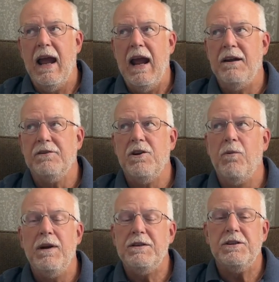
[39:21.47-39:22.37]
And there's no
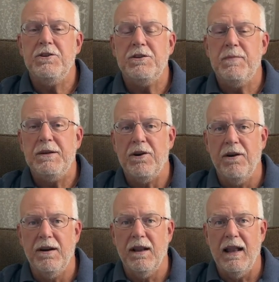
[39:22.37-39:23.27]
reason you should be
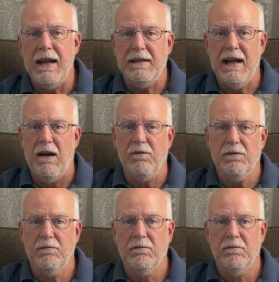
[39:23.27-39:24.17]
turning the light down.
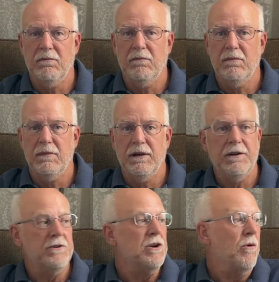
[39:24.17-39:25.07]

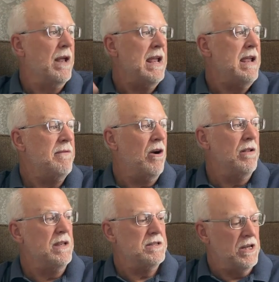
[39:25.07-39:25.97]
Even on
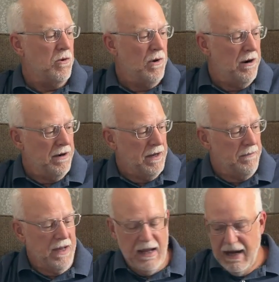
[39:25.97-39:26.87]
this aquarium,
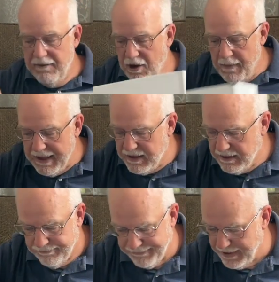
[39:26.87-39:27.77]
even on my
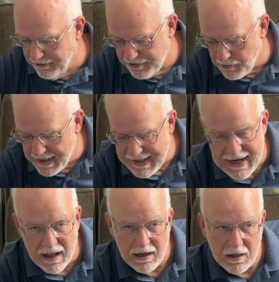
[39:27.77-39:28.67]
little
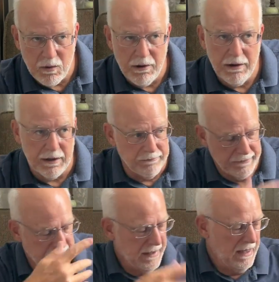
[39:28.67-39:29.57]
20-gallon aquarium,
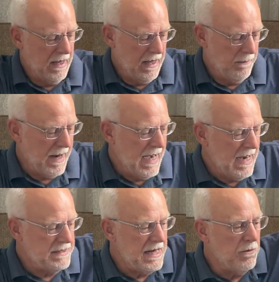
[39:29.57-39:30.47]
my
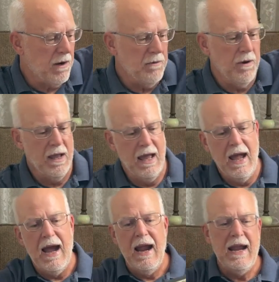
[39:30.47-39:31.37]
antique one,
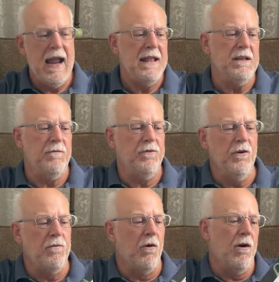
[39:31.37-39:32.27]
I had the
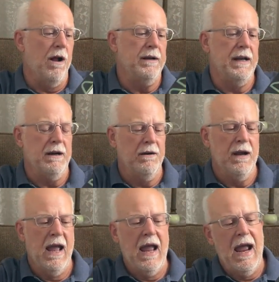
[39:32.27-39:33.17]
Fluvo on here,
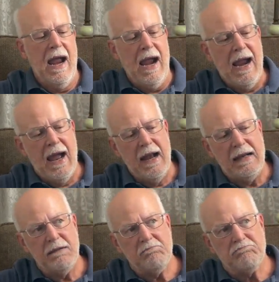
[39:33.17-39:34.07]

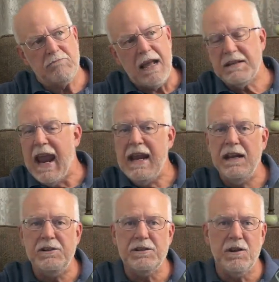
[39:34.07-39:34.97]
and that's 8
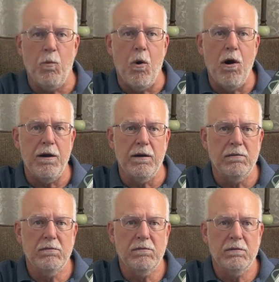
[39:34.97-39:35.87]
inches of water.
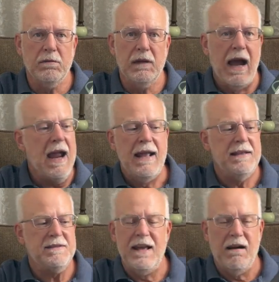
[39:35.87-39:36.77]
I had
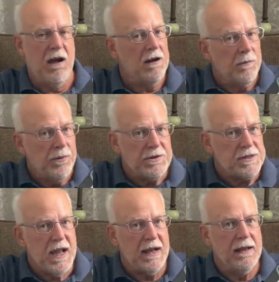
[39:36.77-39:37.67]
this at
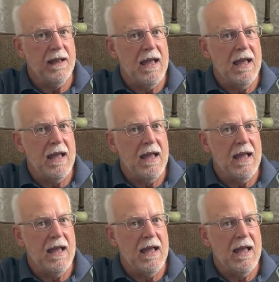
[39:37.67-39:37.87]
100%.